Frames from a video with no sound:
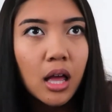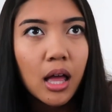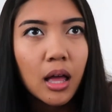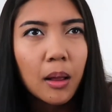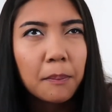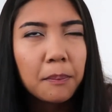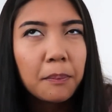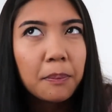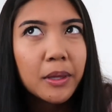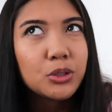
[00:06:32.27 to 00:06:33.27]

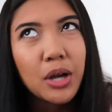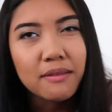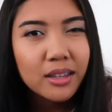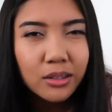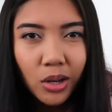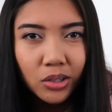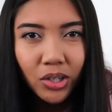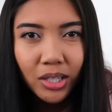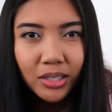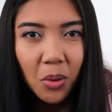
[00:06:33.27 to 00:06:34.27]
The driving instructor
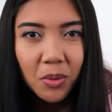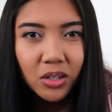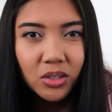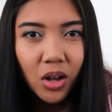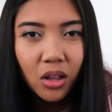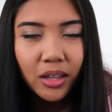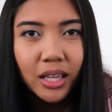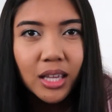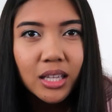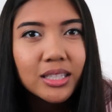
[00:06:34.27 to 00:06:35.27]
didn't tell me to call,
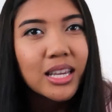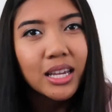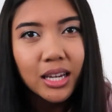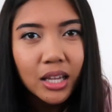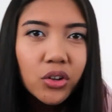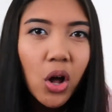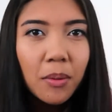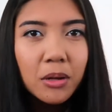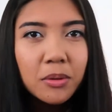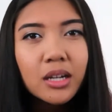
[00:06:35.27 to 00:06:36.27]
like he didn't call
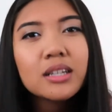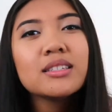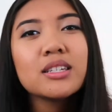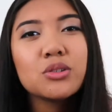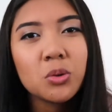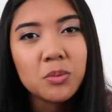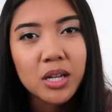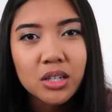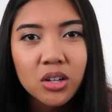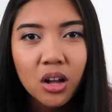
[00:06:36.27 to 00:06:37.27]
my parents, he told me
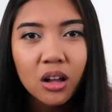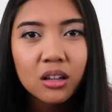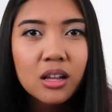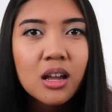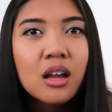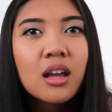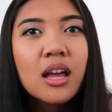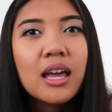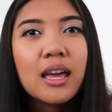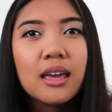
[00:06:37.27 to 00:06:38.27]
to call,
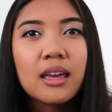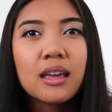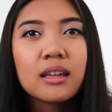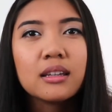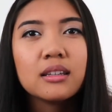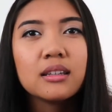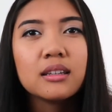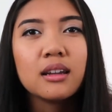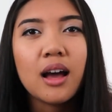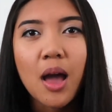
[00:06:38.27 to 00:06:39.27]
and
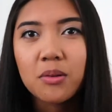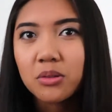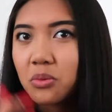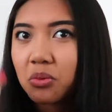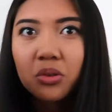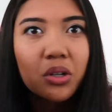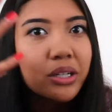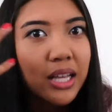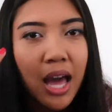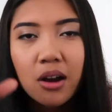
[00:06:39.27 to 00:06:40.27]
I was
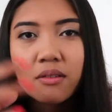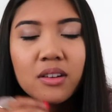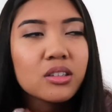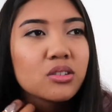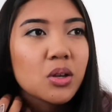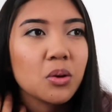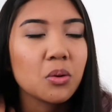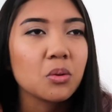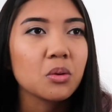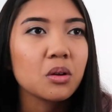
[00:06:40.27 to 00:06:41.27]
really out of it,
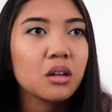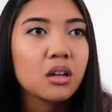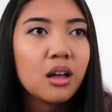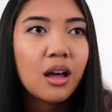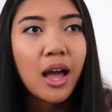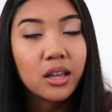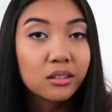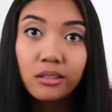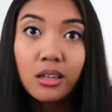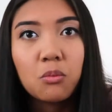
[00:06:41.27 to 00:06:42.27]
so I
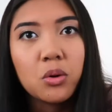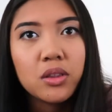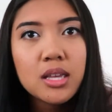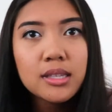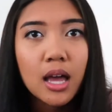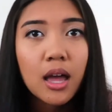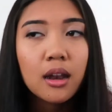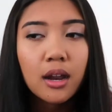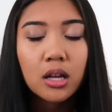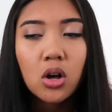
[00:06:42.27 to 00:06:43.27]
did what they said
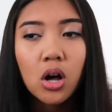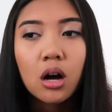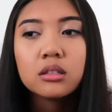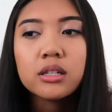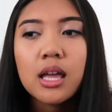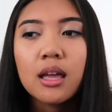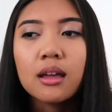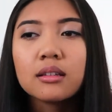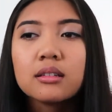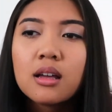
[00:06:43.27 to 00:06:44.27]
and I called,
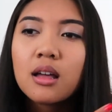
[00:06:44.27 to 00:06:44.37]
and